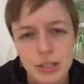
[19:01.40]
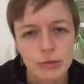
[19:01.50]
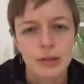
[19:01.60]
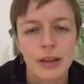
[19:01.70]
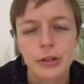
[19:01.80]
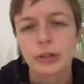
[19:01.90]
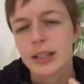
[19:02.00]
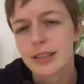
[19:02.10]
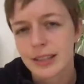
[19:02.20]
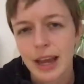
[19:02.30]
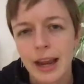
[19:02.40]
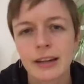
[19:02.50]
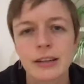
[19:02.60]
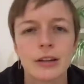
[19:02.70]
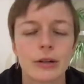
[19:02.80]
do another Crazy
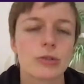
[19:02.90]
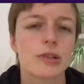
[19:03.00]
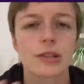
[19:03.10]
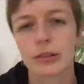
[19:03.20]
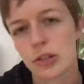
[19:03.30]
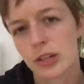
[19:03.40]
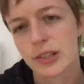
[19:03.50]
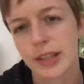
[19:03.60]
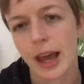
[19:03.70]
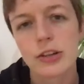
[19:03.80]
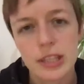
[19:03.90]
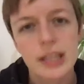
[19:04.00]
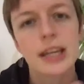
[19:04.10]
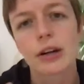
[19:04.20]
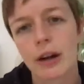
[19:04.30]
Eight, do a solution sketch.
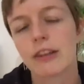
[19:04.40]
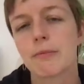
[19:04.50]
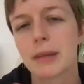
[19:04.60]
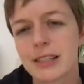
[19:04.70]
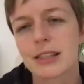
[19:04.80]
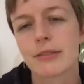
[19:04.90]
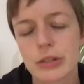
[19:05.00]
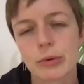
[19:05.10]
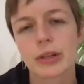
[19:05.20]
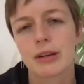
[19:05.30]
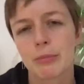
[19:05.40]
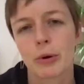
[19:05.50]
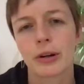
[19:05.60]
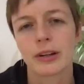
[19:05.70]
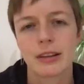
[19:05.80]
The iterative piece of it's really
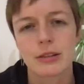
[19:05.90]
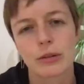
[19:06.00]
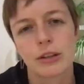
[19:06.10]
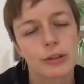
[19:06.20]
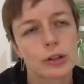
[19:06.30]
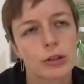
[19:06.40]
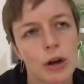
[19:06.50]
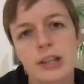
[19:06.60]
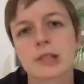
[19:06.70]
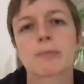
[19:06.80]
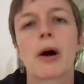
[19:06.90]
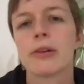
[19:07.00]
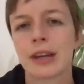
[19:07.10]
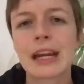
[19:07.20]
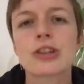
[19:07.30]
important, and the sort of
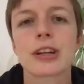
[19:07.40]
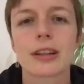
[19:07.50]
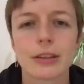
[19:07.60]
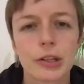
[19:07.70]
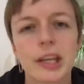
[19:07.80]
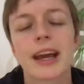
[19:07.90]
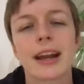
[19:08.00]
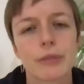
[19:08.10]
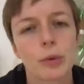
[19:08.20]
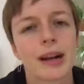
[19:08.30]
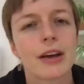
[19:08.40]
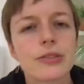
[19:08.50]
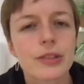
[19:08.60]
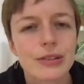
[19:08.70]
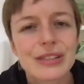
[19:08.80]
cross-pollination, looking at everyone
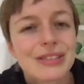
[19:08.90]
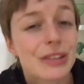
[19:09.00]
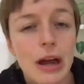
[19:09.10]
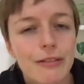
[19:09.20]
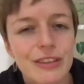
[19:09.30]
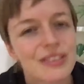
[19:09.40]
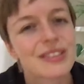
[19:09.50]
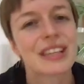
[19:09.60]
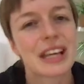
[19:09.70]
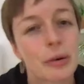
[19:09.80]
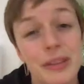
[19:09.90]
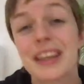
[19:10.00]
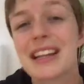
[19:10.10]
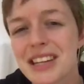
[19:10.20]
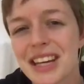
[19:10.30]
else's stuff and seeing what
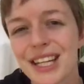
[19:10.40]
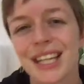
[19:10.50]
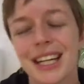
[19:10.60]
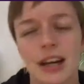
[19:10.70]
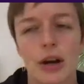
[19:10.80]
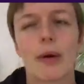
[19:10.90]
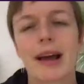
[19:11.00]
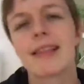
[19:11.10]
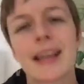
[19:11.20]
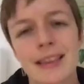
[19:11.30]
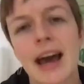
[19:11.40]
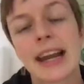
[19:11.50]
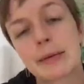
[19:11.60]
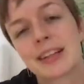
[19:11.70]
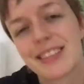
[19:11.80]
they did. Oh, I like that.
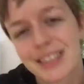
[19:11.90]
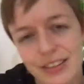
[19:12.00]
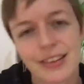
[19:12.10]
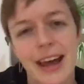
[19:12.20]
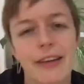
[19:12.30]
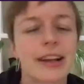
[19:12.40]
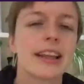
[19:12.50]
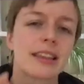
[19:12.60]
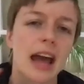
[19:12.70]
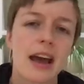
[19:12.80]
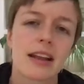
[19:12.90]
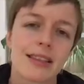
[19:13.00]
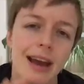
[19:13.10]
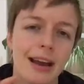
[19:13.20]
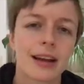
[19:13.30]
I'm going to steal that. Right? Like
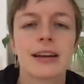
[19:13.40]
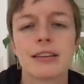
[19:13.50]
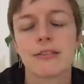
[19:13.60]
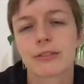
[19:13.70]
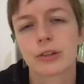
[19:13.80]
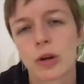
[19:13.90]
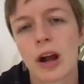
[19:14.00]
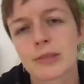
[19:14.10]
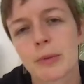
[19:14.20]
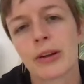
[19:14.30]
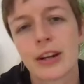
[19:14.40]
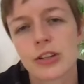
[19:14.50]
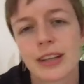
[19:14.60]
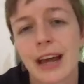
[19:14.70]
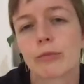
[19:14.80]
that kind of
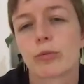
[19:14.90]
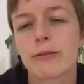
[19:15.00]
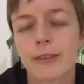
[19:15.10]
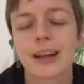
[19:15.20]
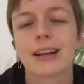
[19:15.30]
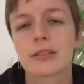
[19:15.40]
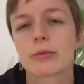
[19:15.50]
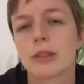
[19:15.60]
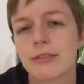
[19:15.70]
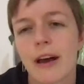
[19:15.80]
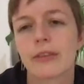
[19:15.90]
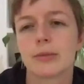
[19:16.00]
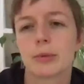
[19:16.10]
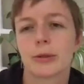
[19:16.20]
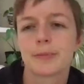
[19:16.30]
cross-pollination, that riffing is really
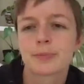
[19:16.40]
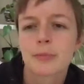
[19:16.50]
valuable.